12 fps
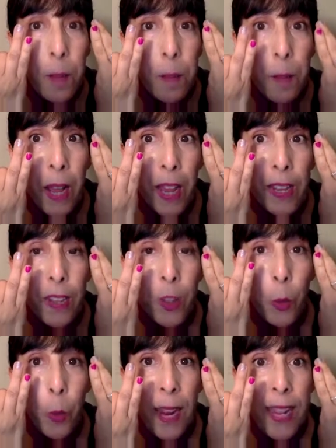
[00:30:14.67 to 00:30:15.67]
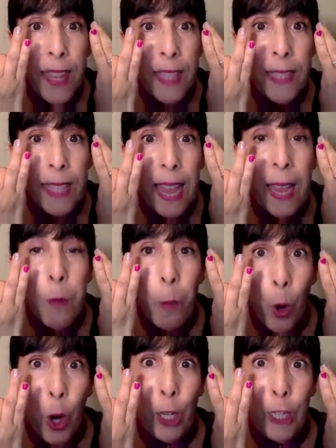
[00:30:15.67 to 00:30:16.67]
But the way this
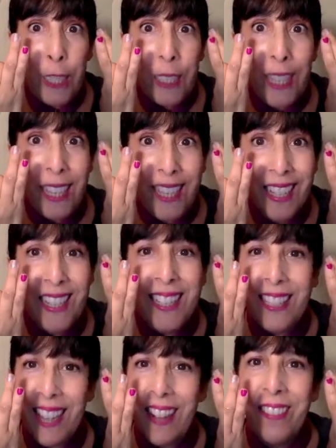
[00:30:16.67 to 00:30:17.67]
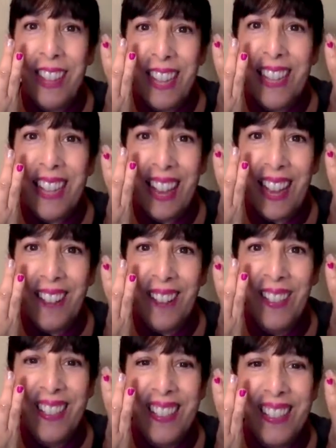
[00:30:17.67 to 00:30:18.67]
game works, it's kind of like a
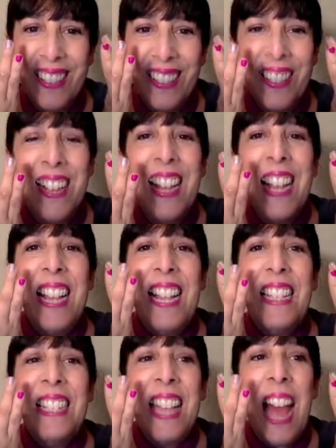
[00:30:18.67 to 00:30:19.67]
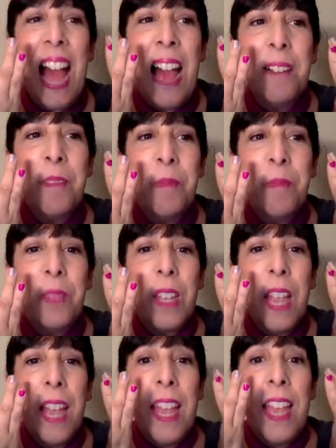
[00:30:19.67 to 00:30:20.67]
game, is that
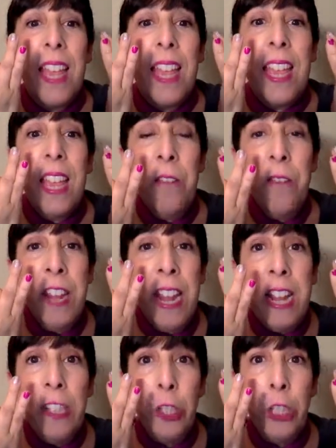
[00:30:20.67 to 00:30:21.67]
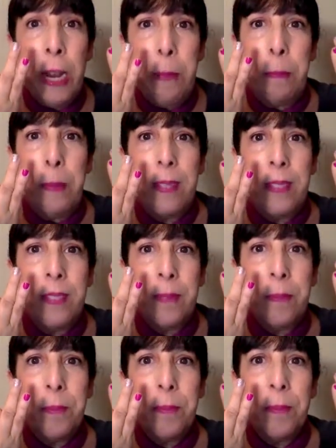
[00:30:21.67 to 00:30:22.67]
if a nail chips,
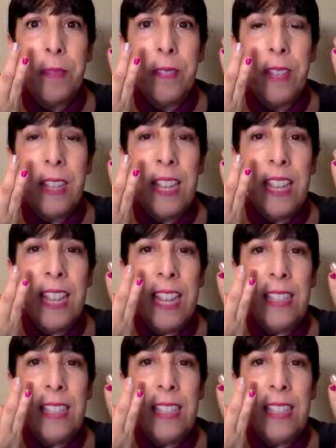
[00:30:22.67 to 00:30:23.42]
it